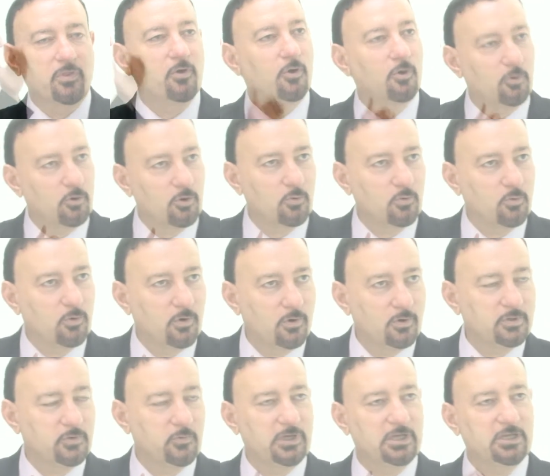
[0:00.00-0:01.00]
whole world,
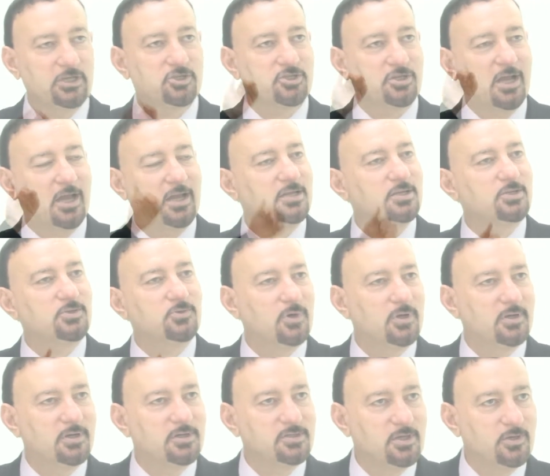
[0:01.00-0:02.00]
when he challenged UN
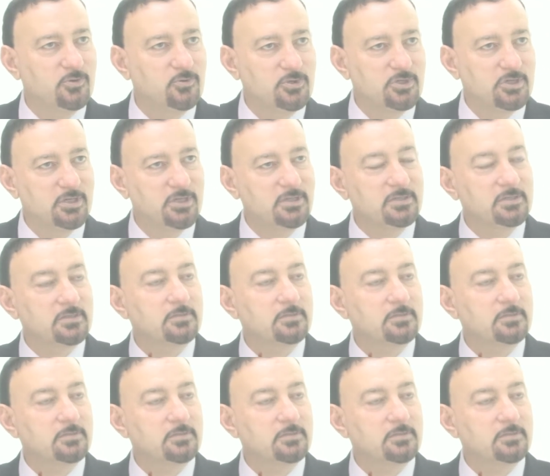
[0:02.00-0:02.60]
resolutions.